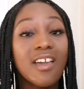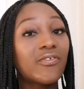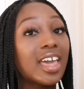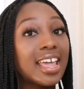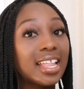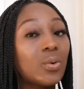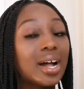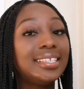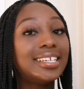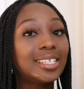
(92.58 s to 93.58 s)
If
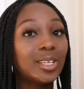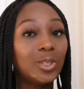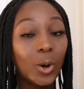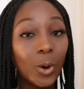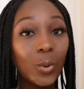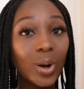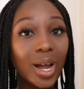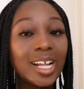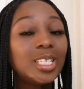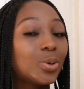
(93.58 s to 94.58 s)
anyone doesn't know,
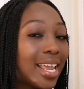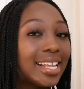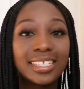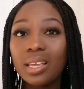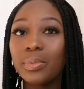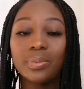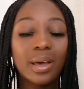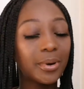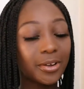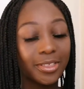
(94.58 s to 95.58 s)
28 December is
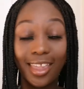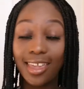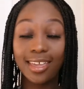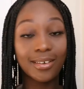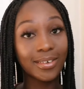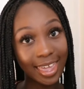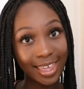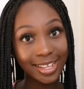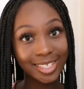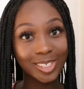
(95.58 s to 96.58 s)
my birthday,
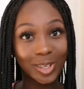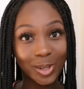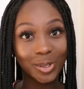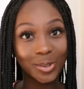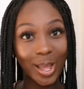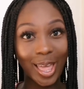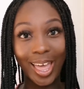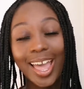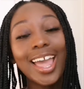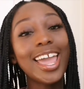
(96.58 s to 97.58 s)
okay? So
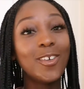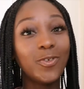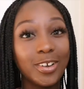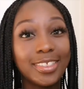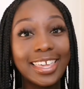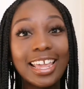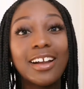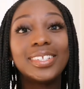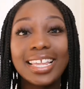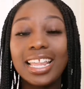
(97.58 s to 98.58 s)
if you're thinking
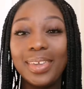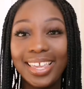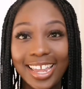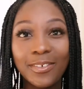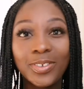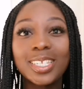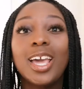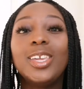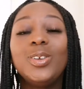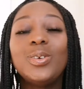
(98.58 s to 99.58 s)
of sending me gifts,
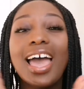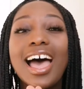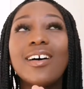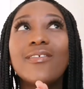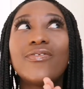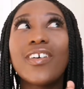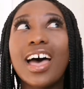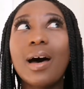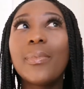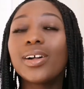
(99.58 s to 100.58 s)
you have
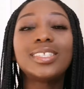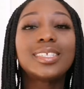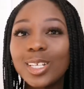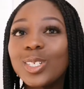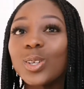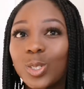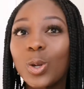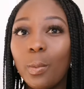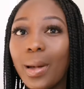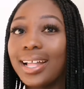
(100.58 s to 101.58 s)
about 6 or
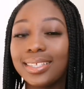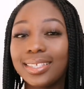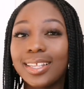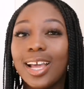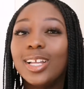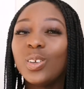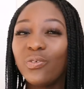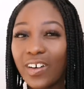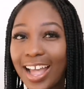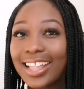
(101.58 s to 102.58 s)
so months to
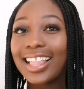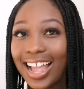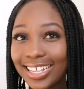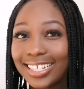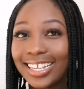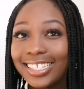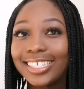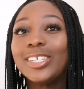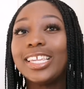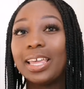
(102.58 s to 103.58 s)
finalize it,
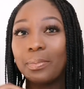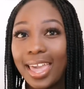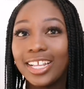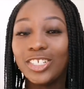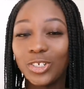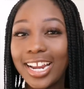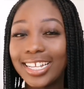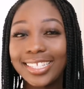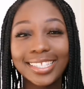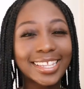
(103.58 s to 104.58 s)
to get my
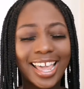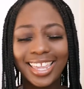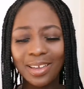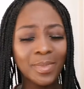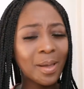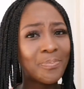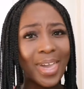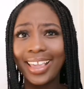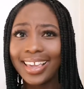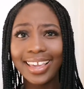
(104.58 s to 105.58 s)
address, get my
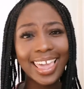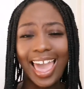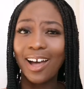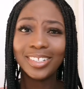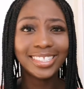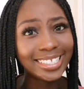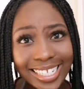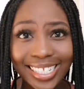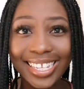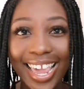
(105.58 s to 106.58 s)
bank account
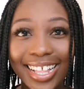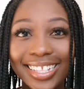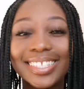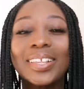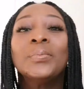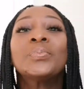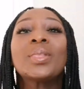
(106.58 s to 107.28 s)
details.